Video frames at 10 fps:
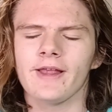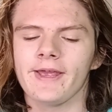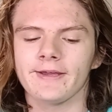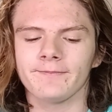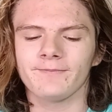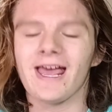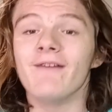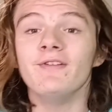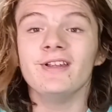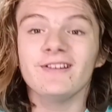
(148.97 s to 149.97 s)
like
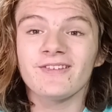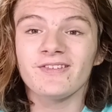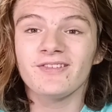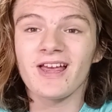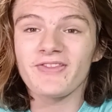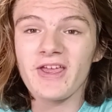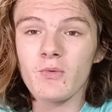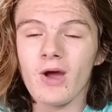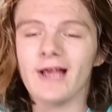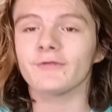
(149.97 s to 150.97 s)
evidence that they
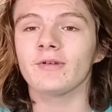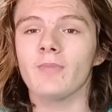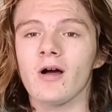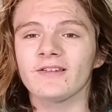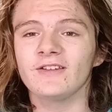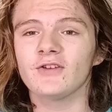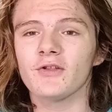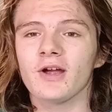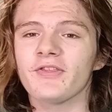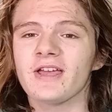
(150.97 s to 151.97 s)
will actually box each
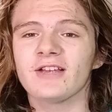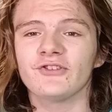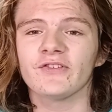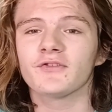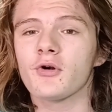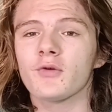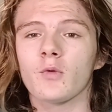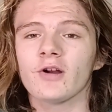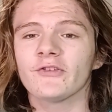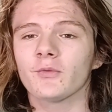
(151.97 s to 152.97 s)
other. I think it's just throwing
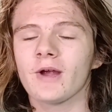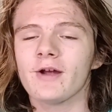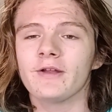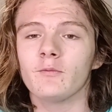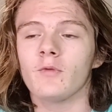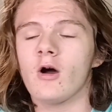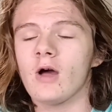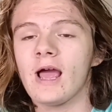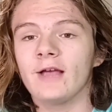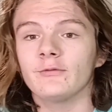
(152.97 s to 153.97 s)
words around, and uh,
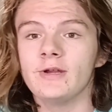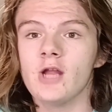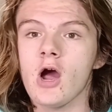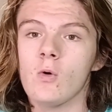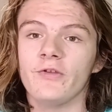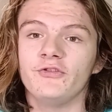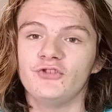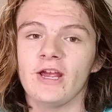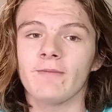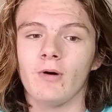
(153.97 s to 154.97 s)
as we know with
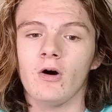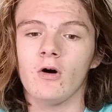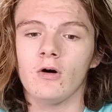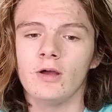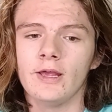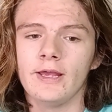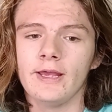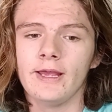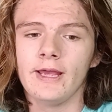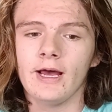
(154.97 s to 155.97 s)
Jake Paul,
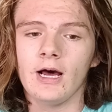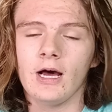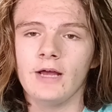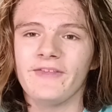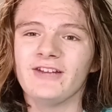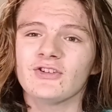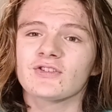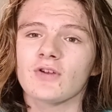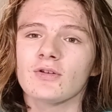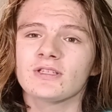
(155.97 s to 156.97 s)
uh, they
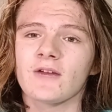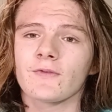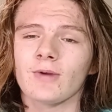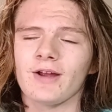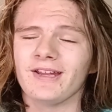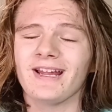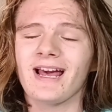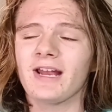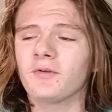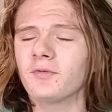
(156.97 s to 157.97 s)
just throw stuff around. And
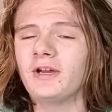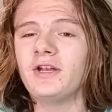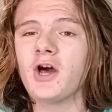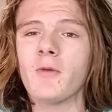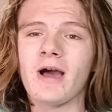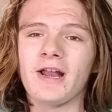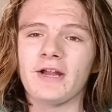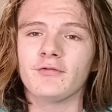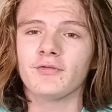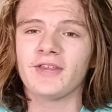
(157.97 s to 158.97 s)
I don't really know about
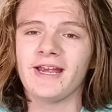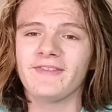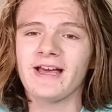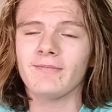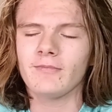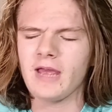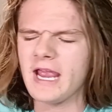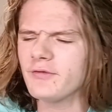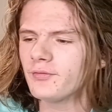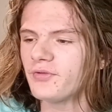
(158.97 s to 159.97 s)
Andrew Tate that
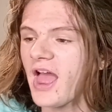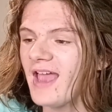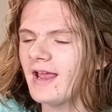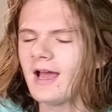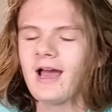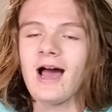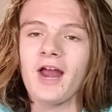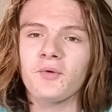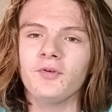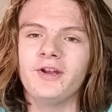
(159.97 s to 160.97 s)
Andrew Tate.
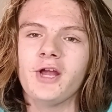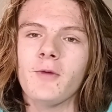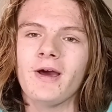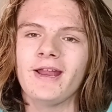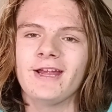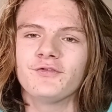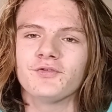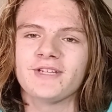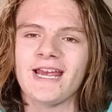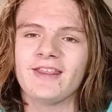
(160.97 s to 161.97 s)
I don't really know about
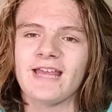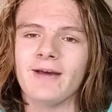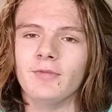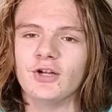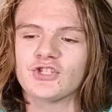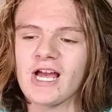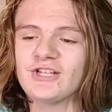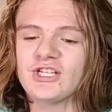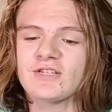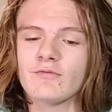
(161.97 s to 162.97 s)
Andrew Tate that much. I
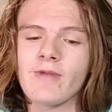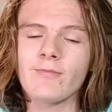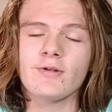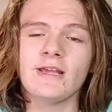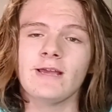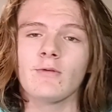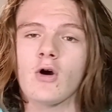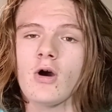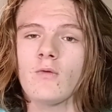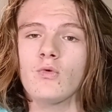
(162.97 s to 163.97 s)
just remember him
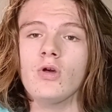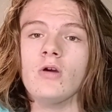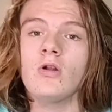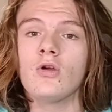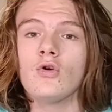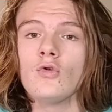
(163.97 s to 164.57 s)
going whoop,